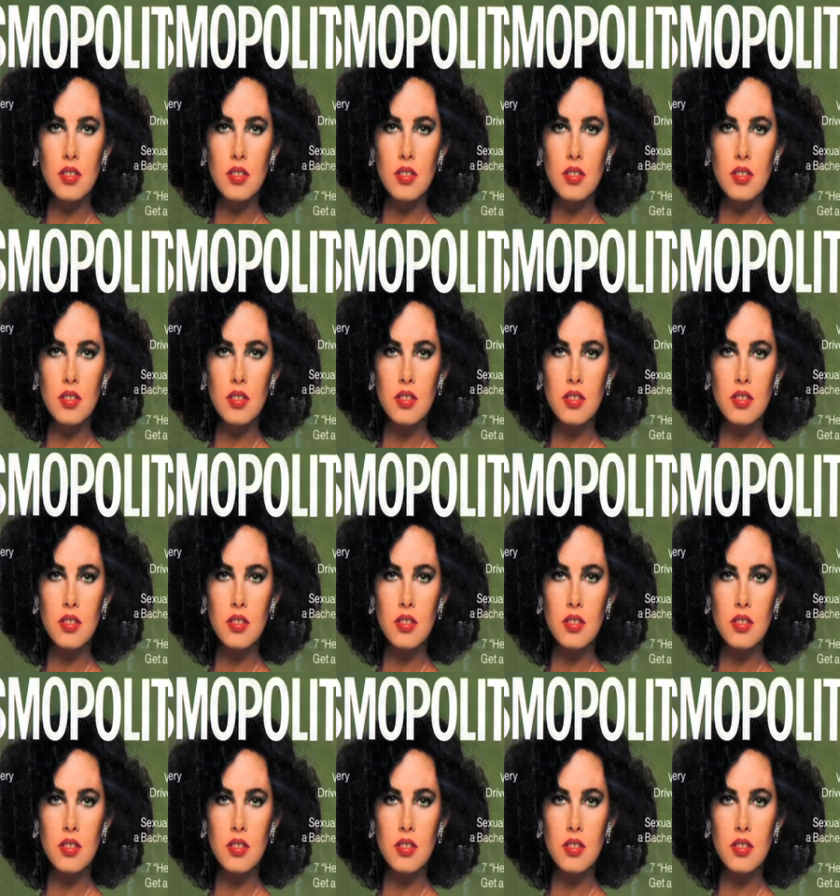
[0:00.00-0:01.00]
And so we get an
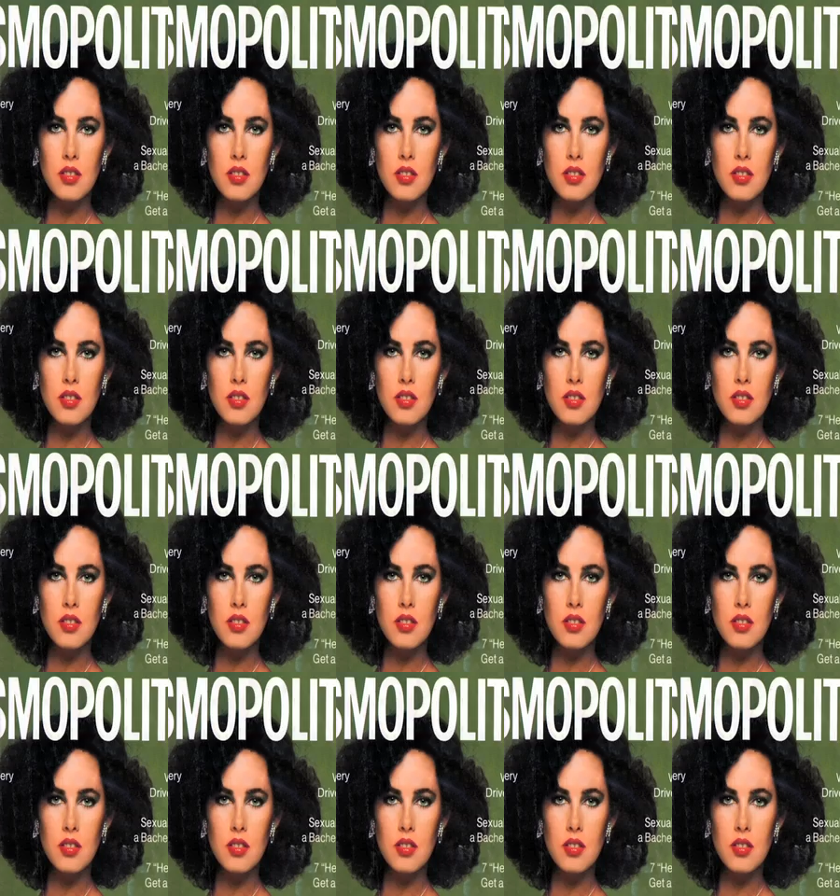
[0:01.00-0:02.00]
opportunity to create a
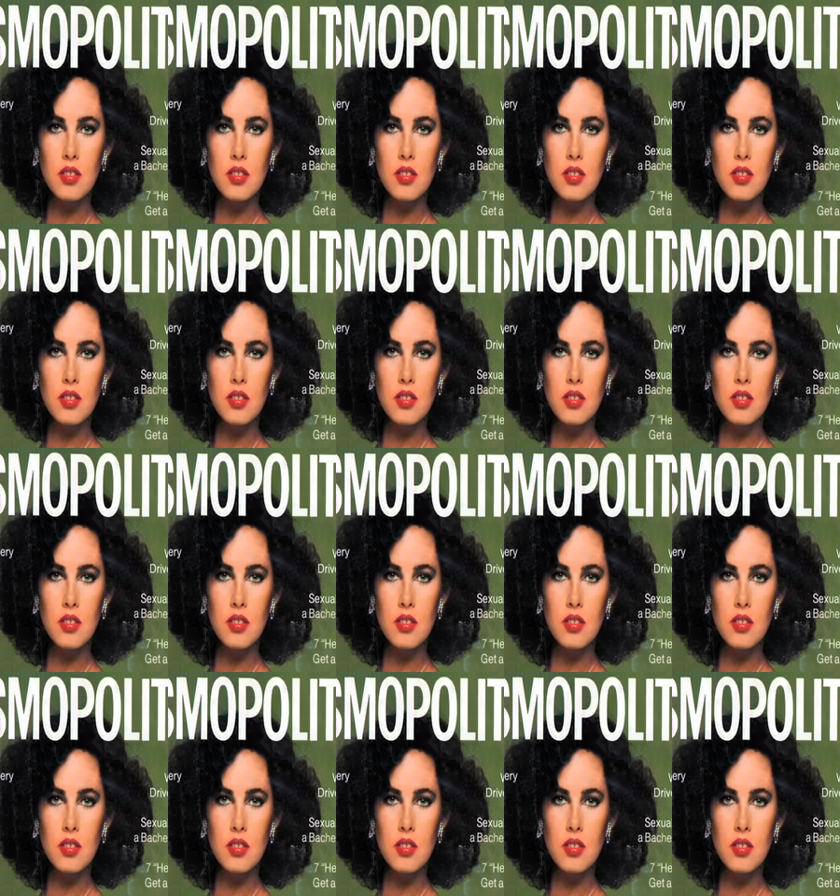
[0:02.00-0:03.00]
backlist
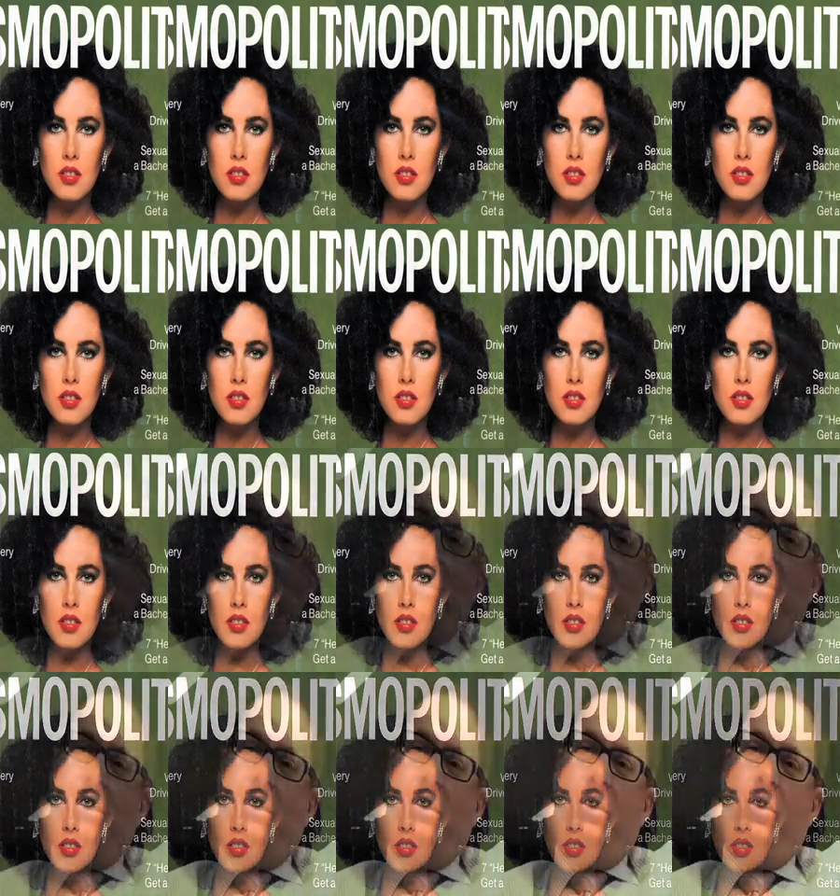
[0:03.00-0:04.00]
for
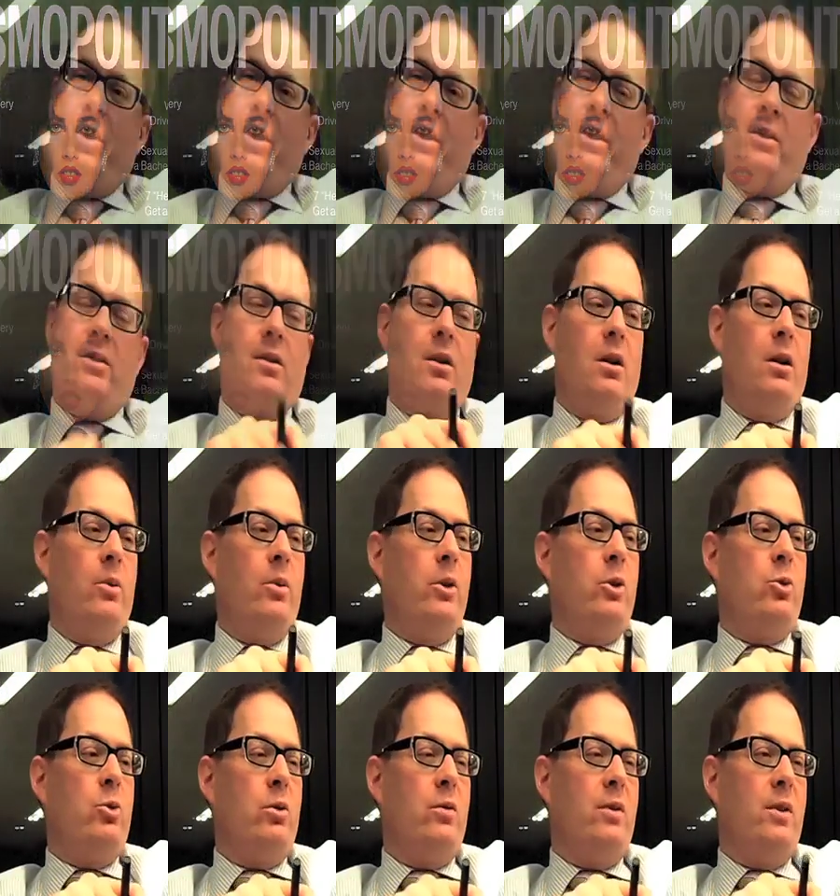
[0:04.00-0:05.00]
content in a way that's always
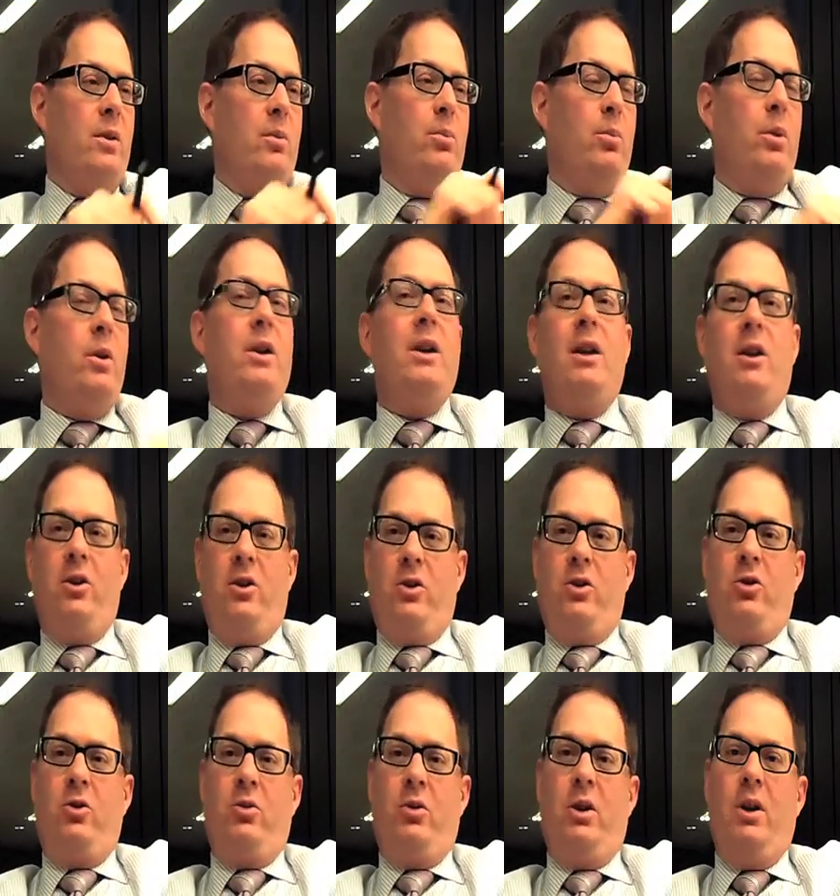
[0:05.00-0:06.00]
driven the book
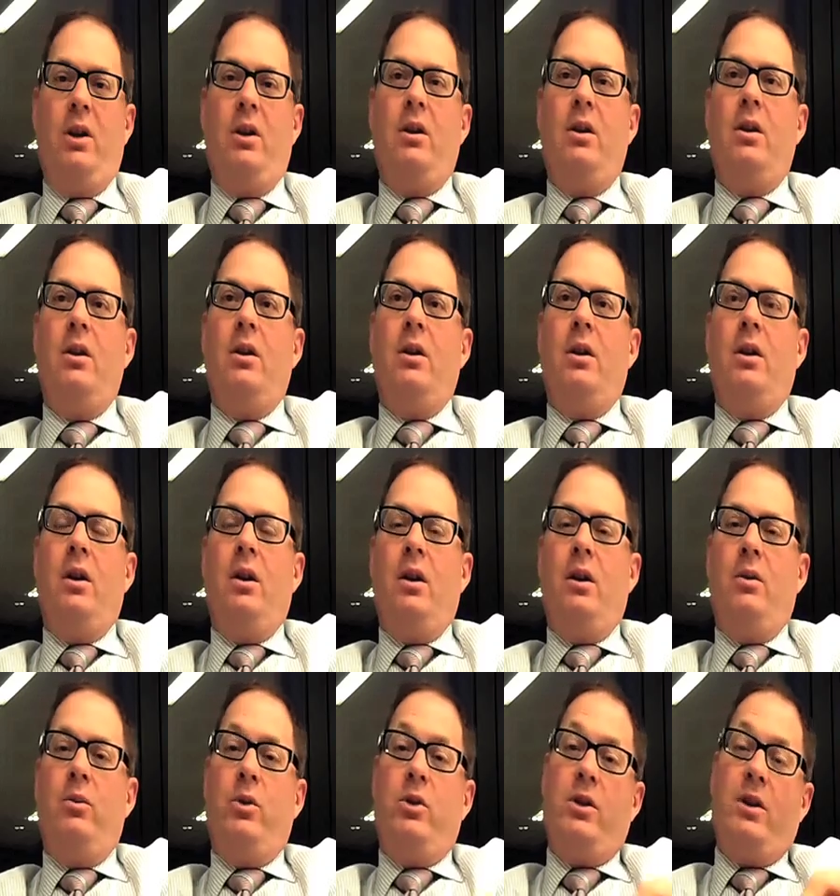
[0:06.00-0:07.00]
industry,
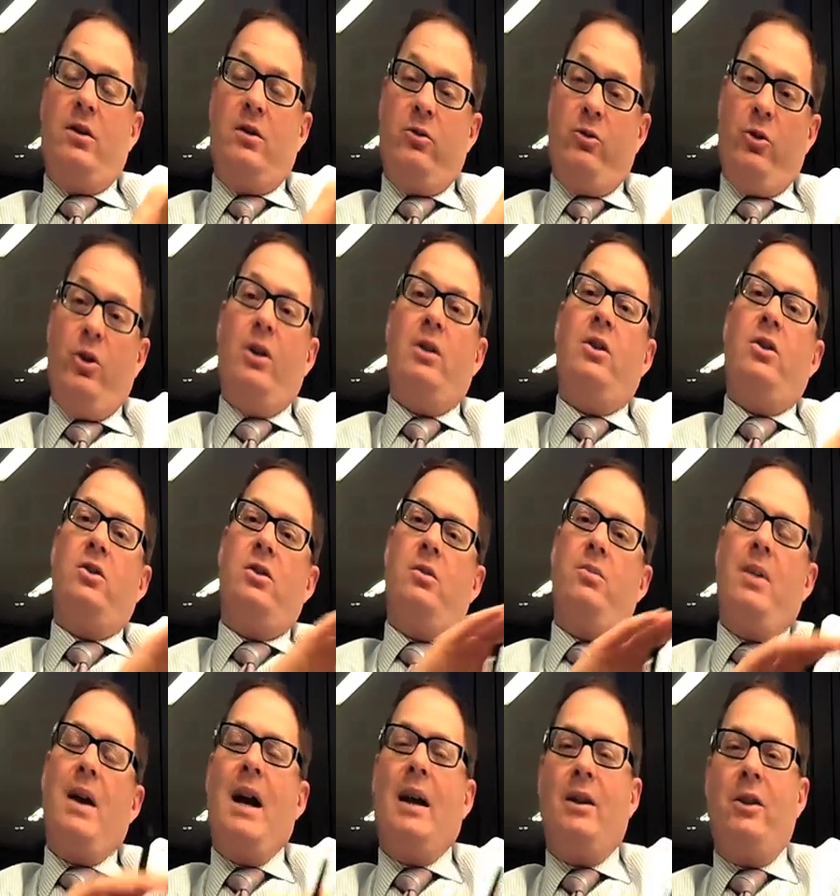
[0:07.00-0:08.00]
and which has front list and
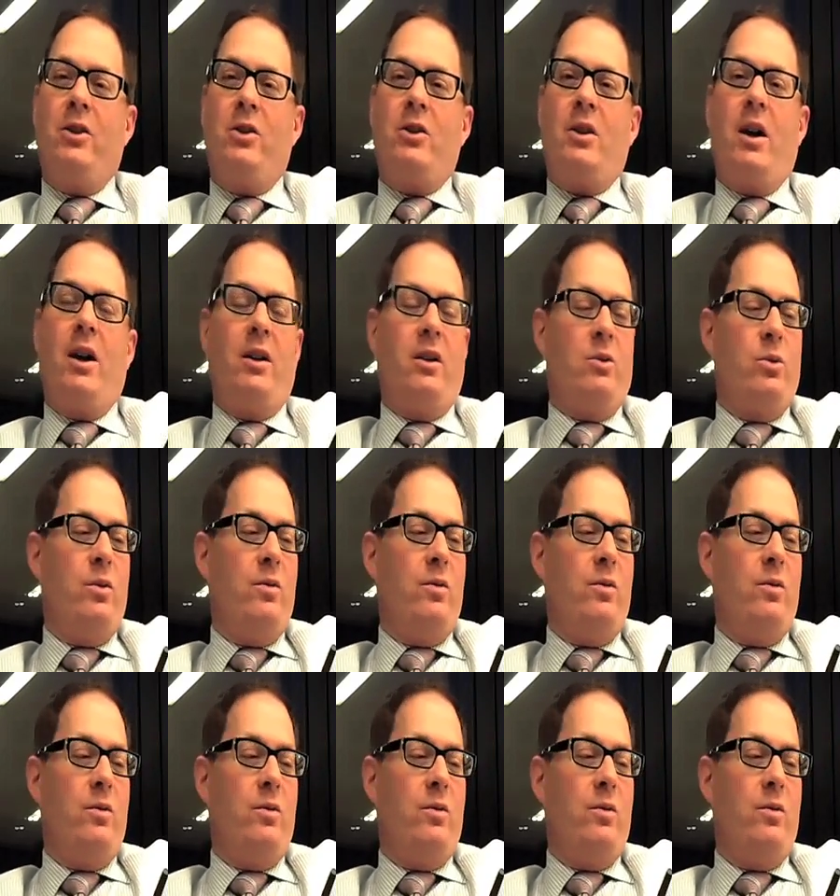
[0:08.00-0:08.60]
backlist titles.